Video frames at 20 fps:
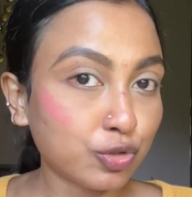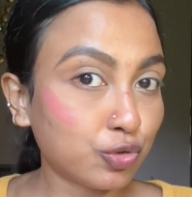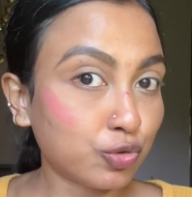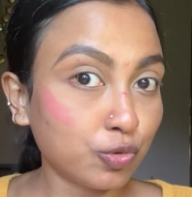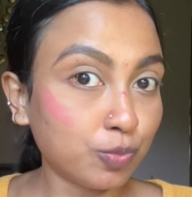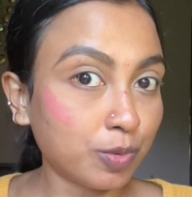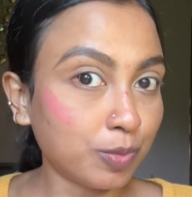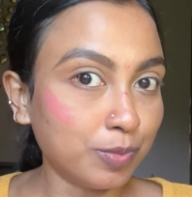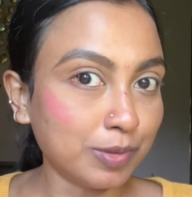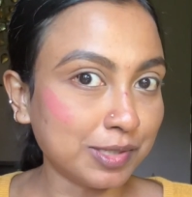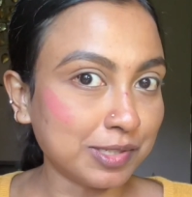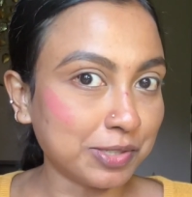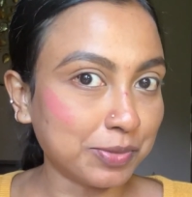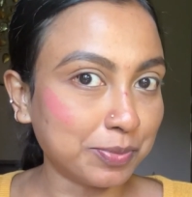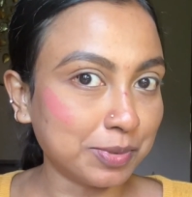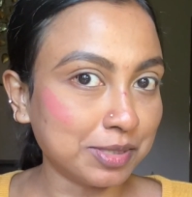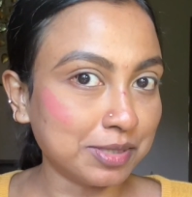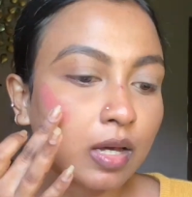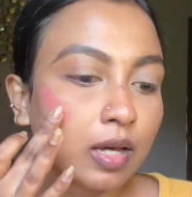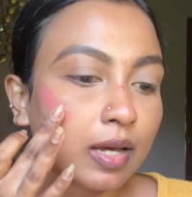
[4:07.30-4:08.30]
super
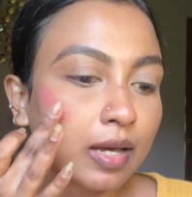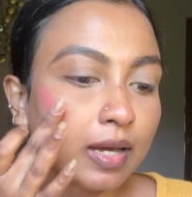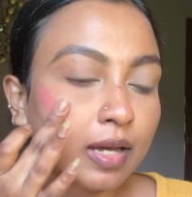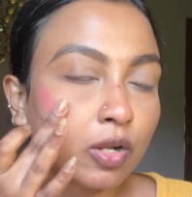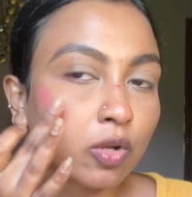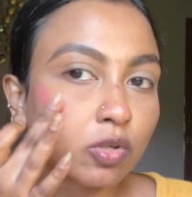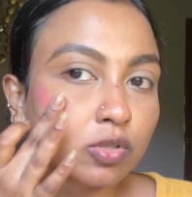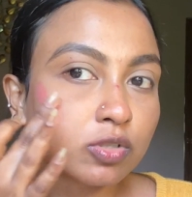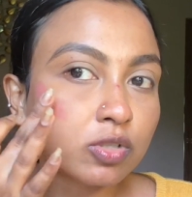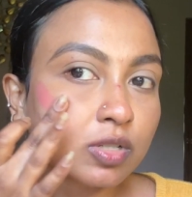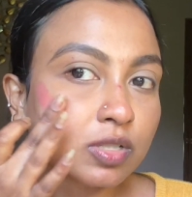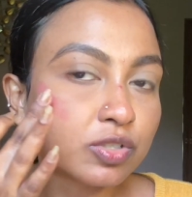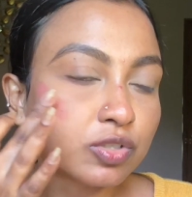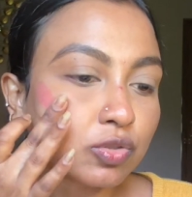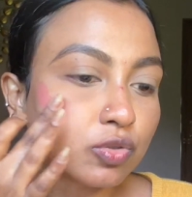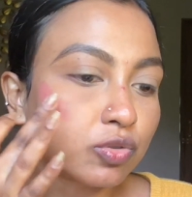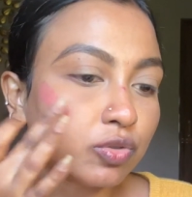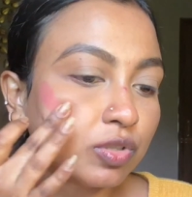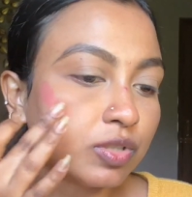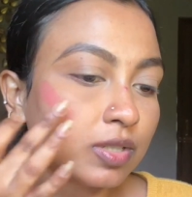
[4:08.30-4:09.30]
buildable and also
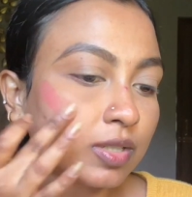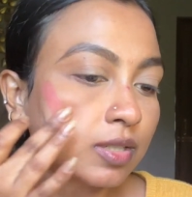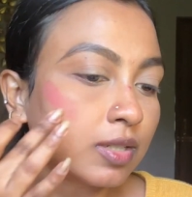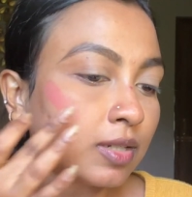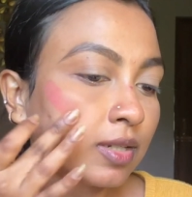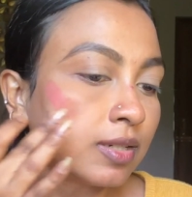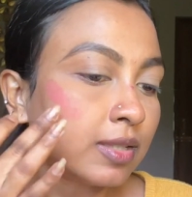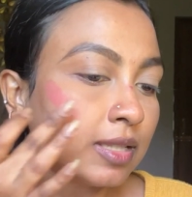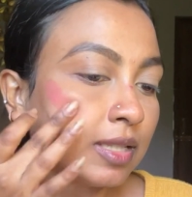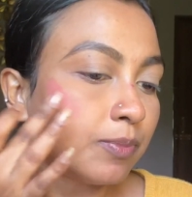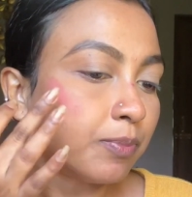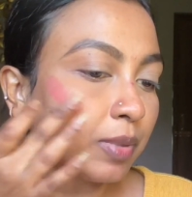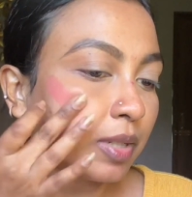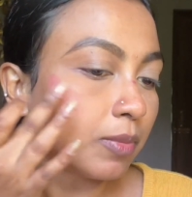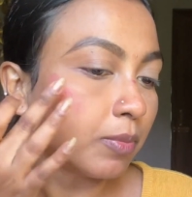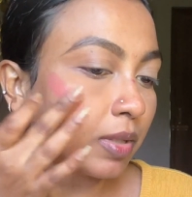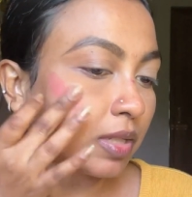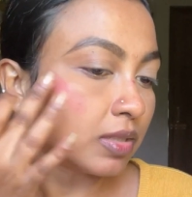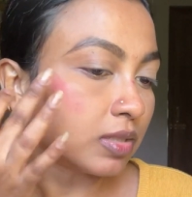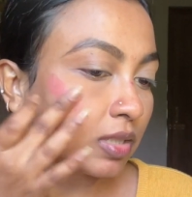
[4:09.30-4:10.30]
it's really
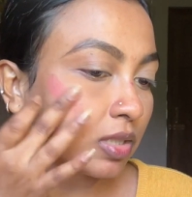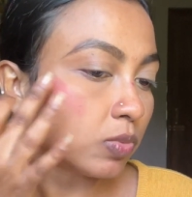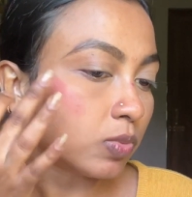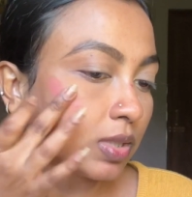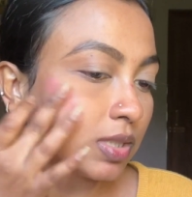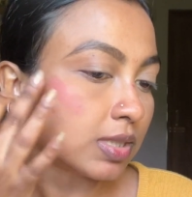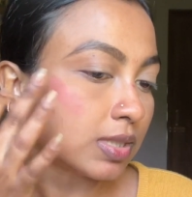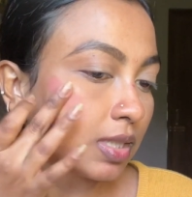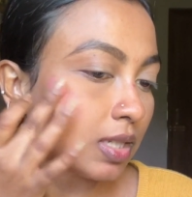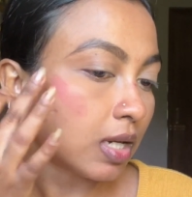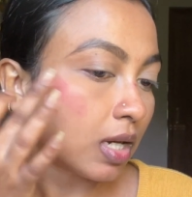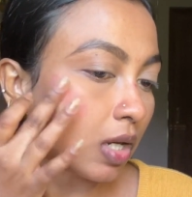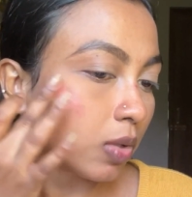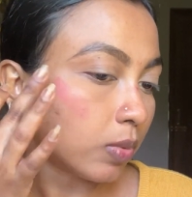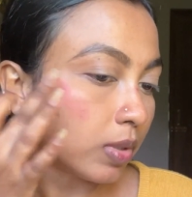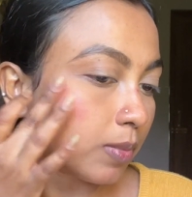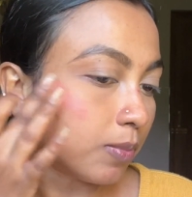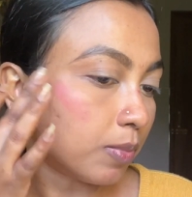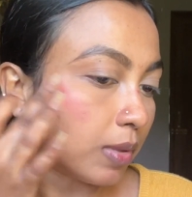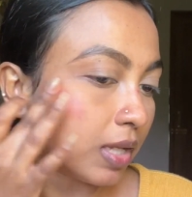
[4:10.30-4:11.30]
pigmented we'll see how
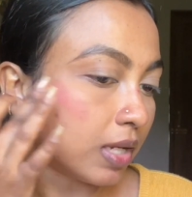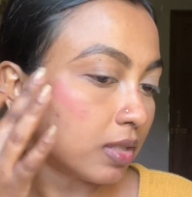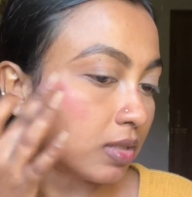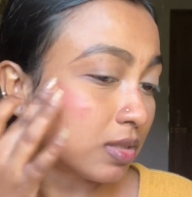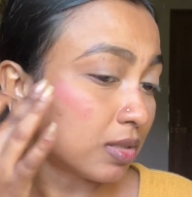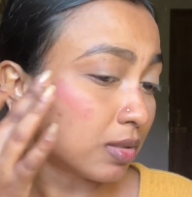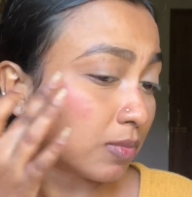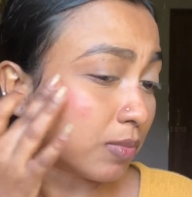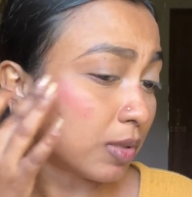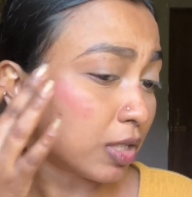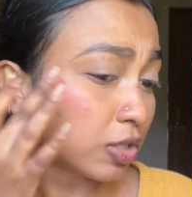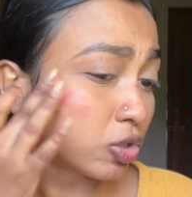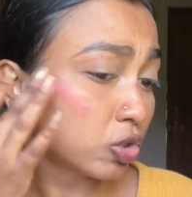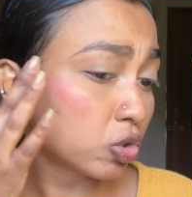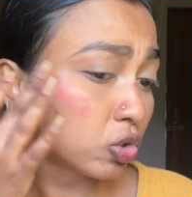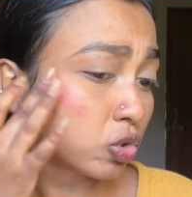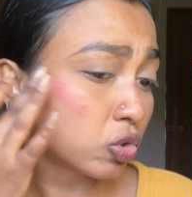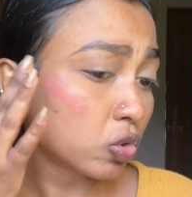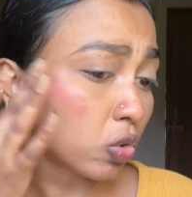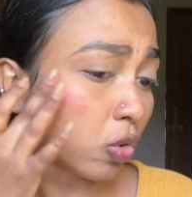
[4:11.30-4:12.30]
it blends it blends
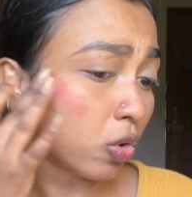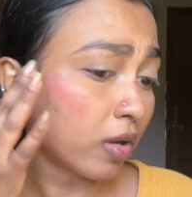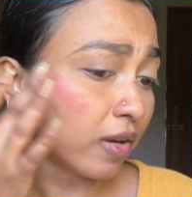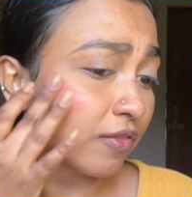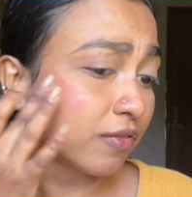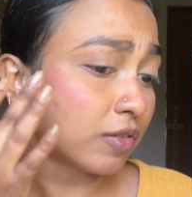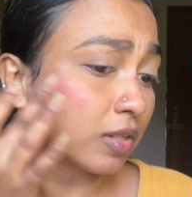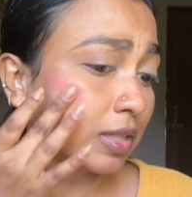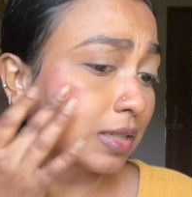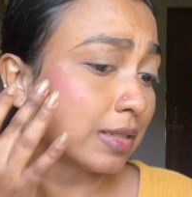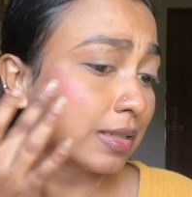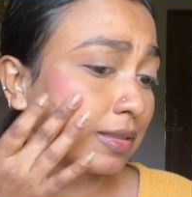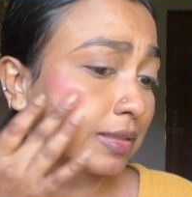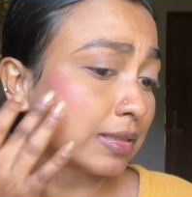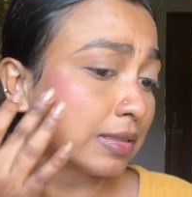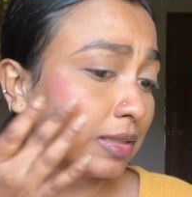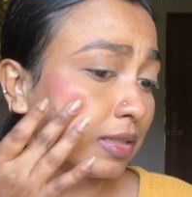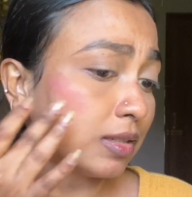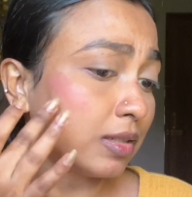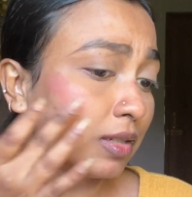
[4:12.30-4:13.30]
so
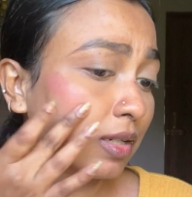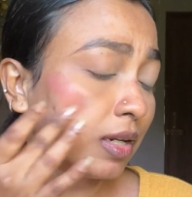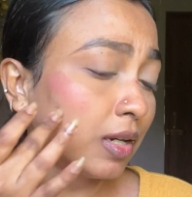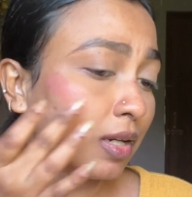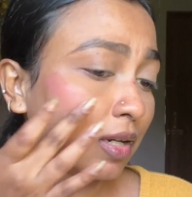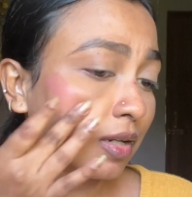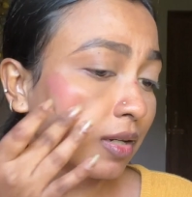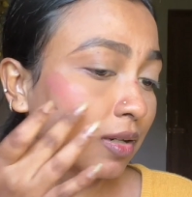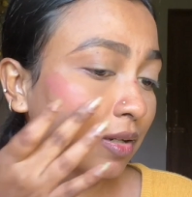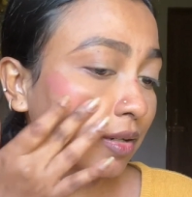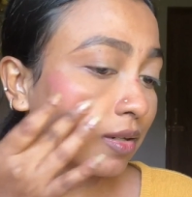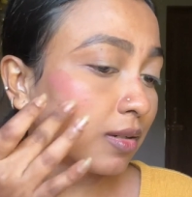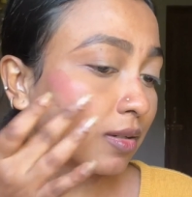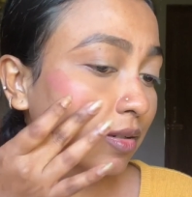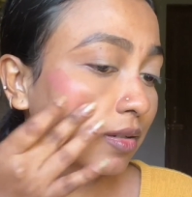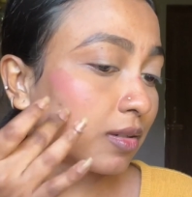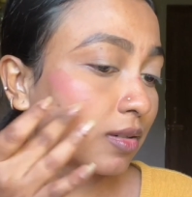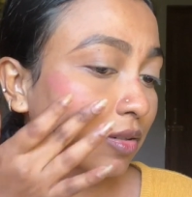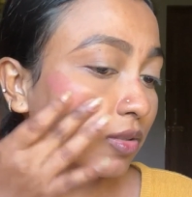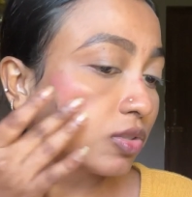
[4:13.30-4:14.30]
effortlessly
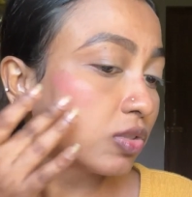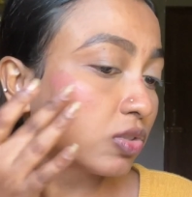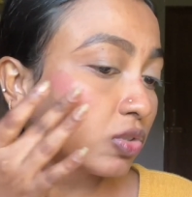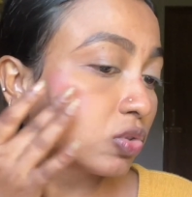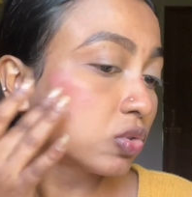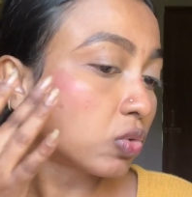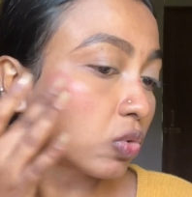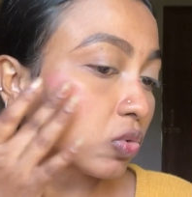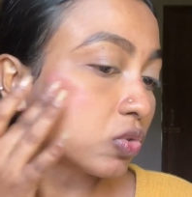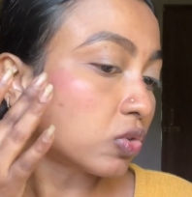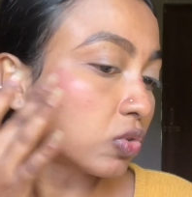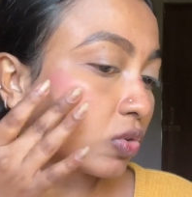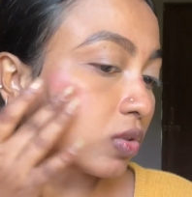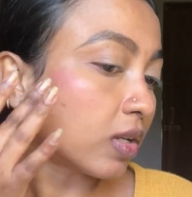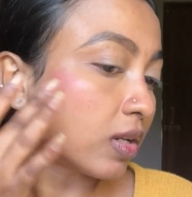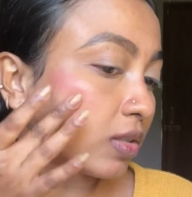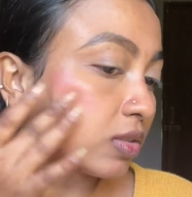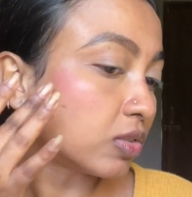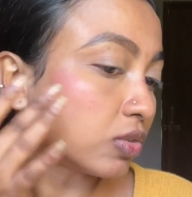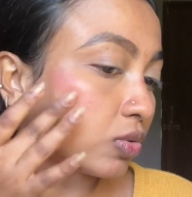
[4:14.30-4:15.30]
so so
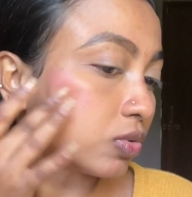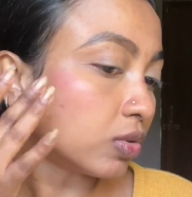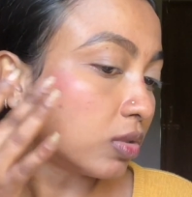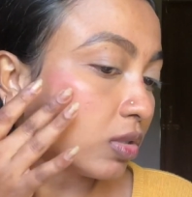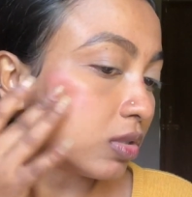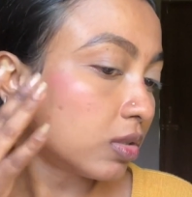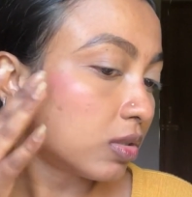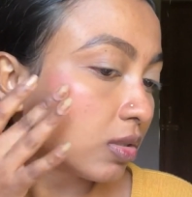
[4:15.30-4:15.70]
nice dude